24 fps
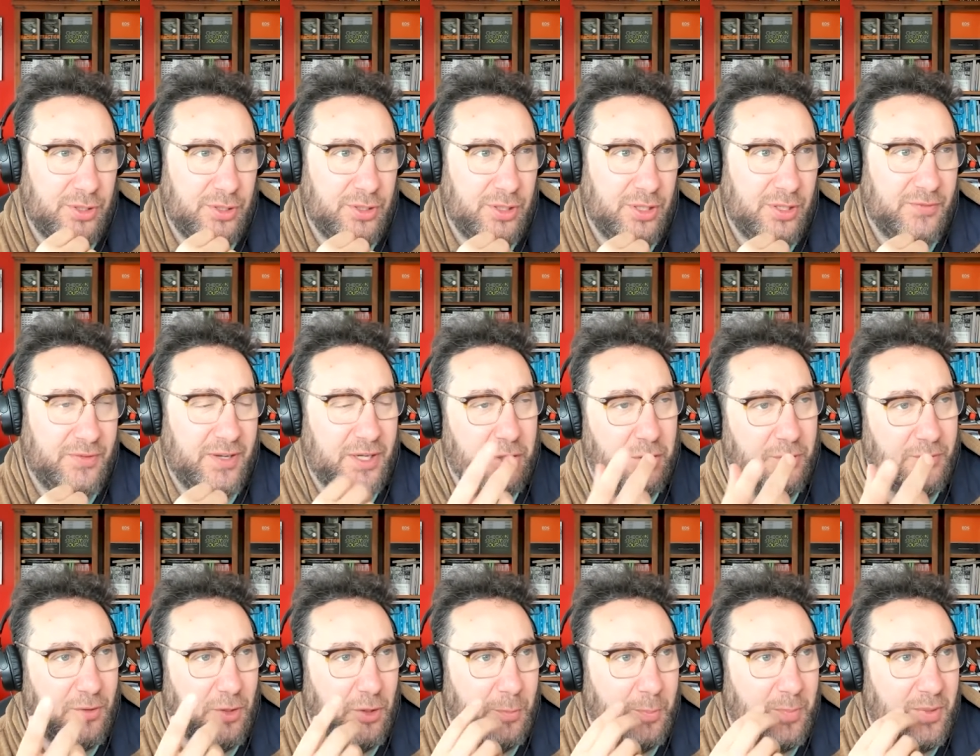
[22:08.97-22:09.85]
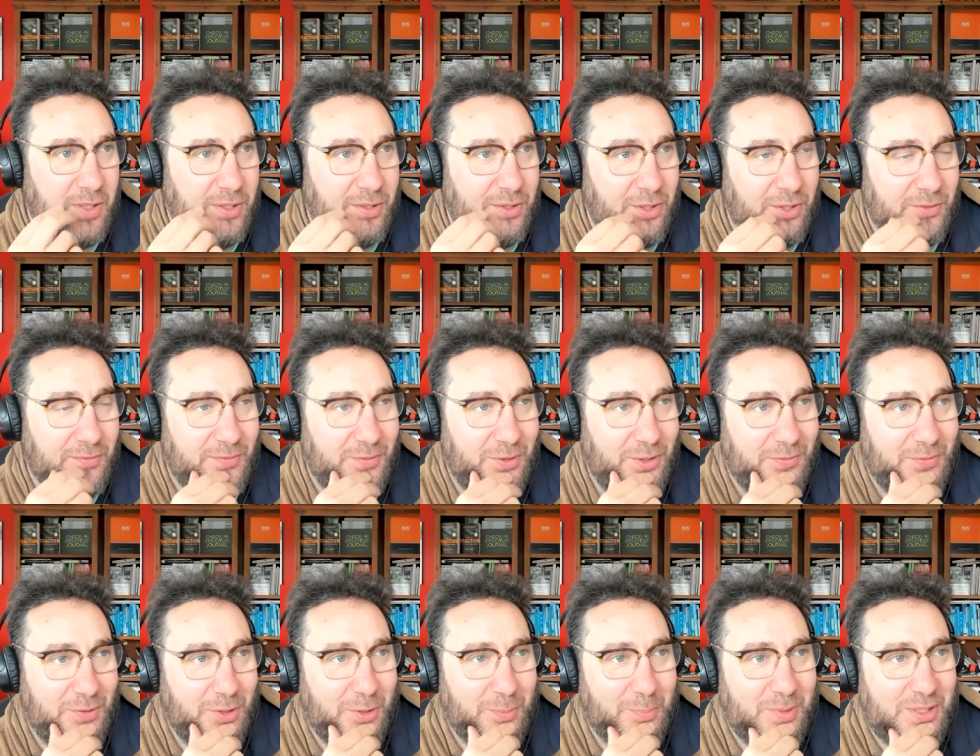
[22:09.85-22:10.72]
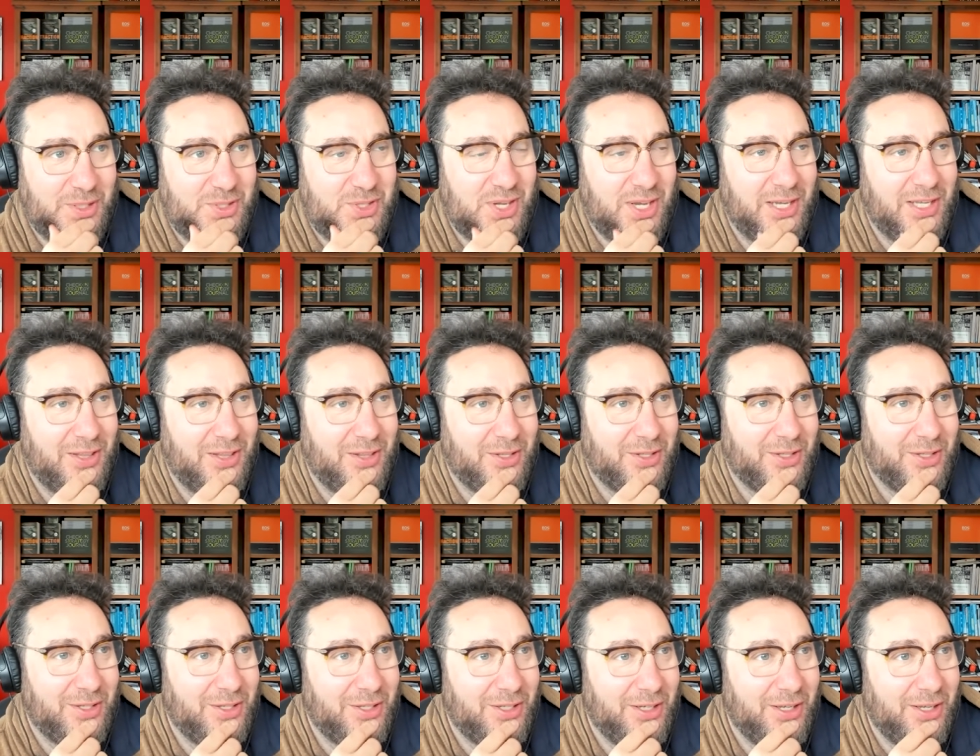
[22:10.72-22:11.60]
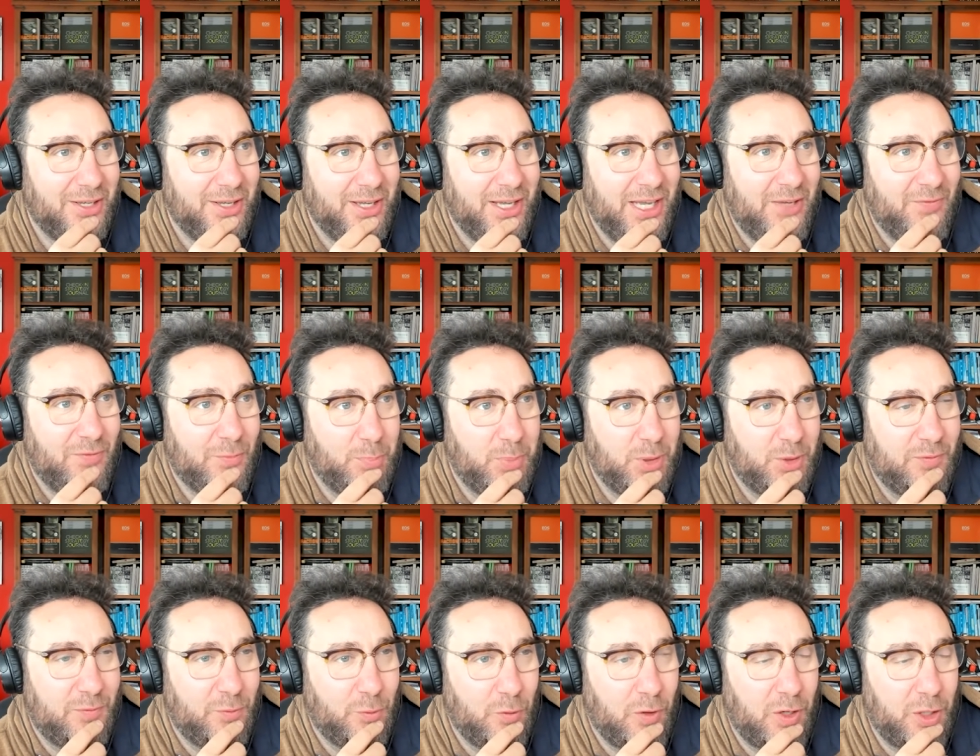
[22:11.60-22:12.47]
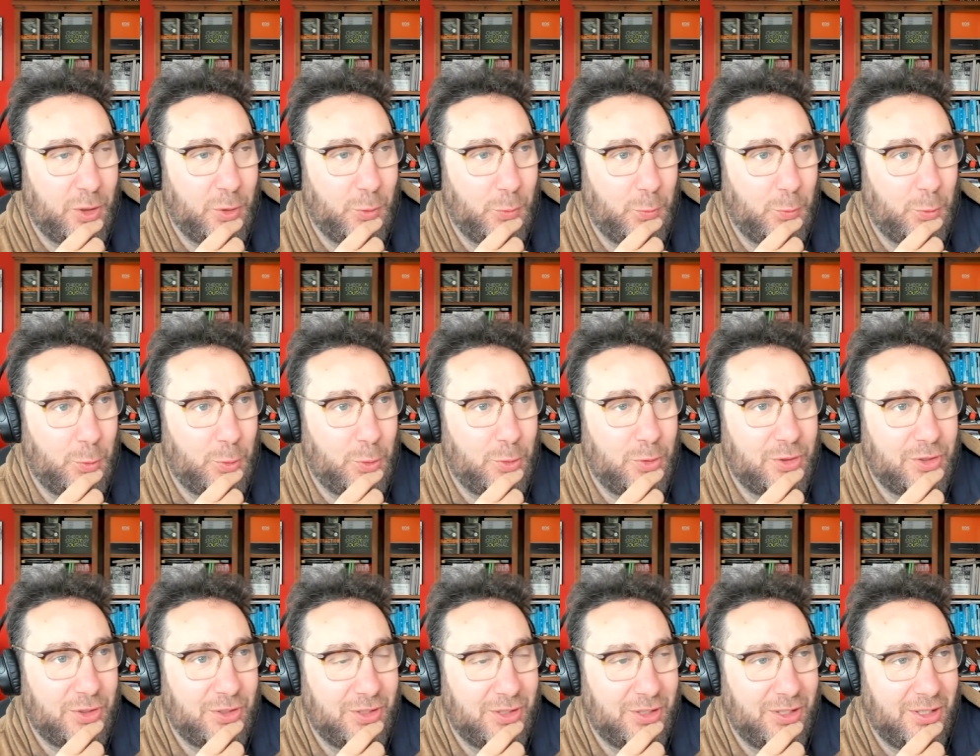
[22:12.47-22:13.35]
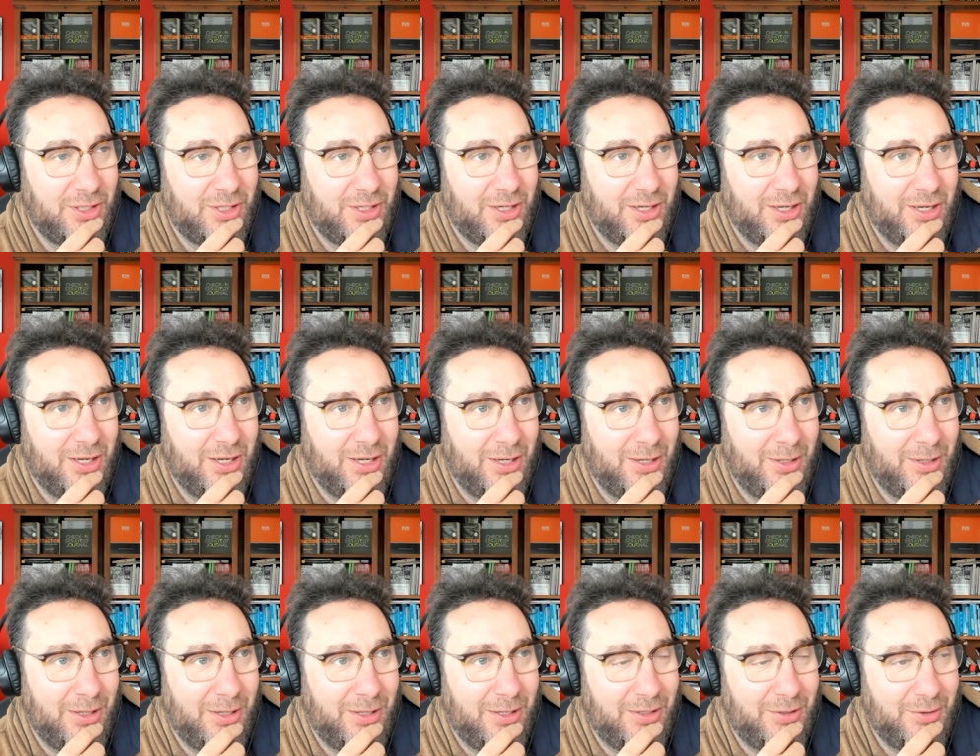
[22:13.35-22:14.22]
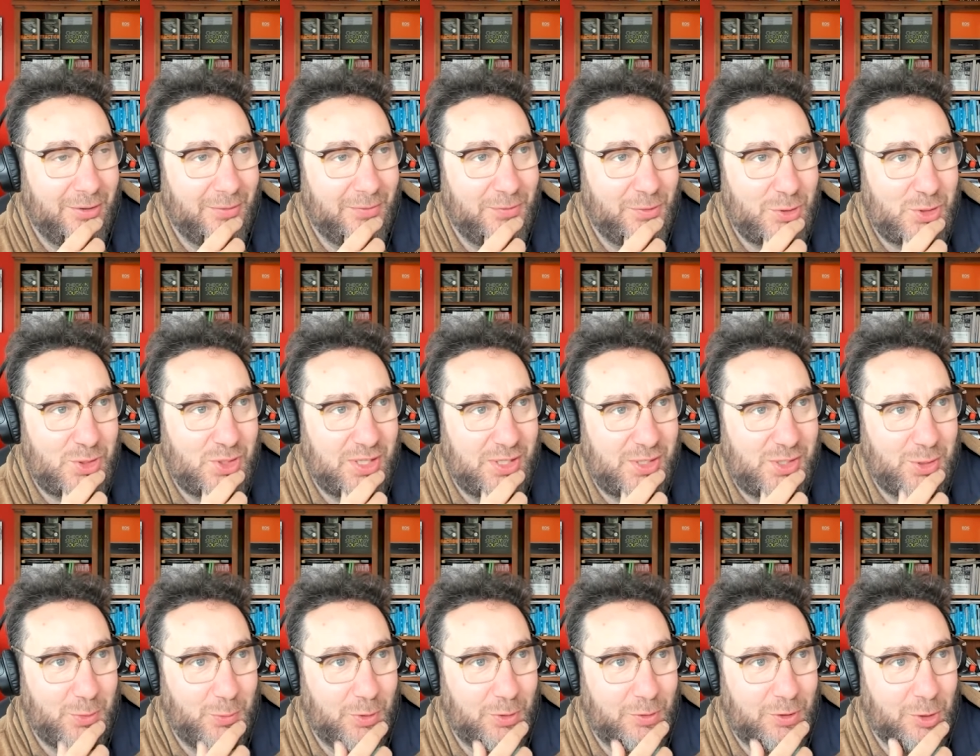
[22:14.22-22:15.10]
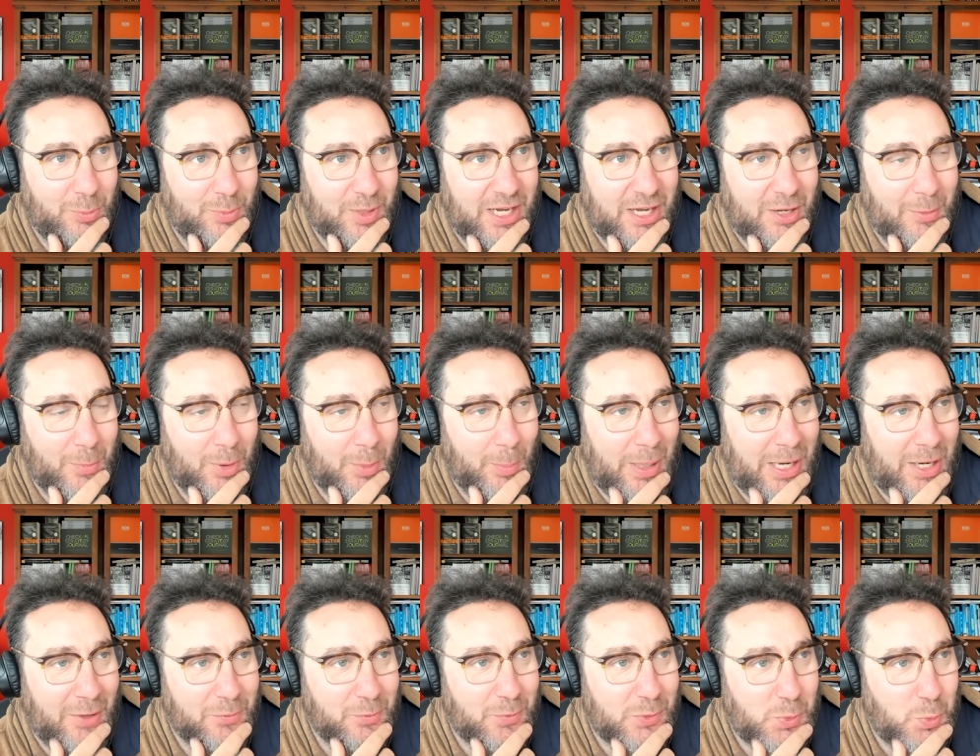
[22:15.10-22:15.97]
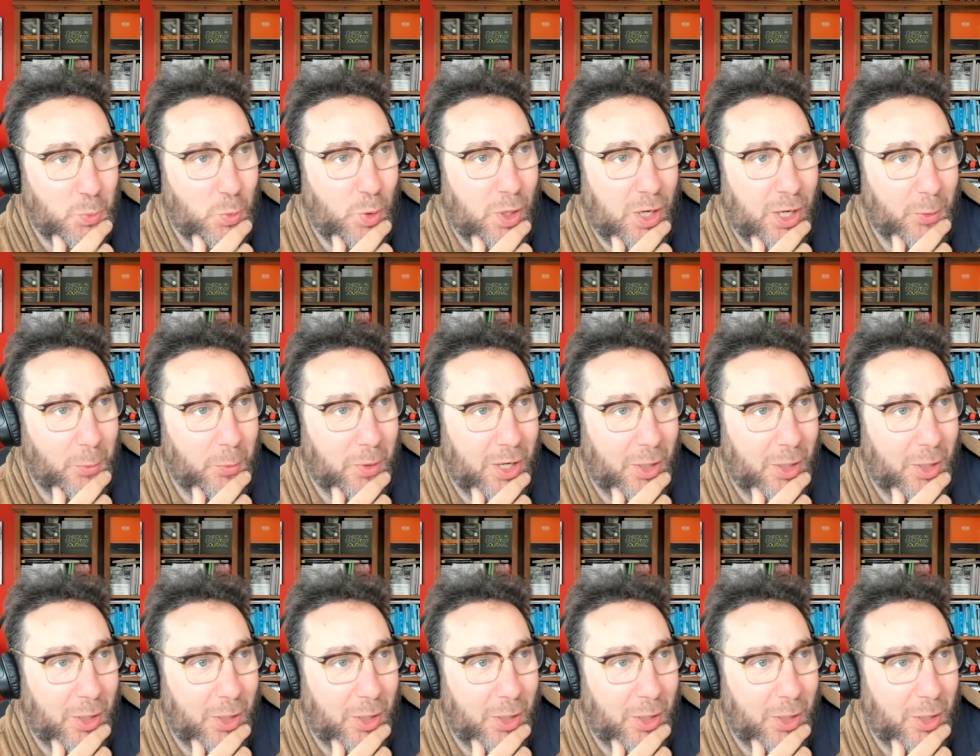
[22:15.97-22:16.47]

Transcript: In fact, you've heard me say that even before I could walk, the first things that were coming out of my mouth was why.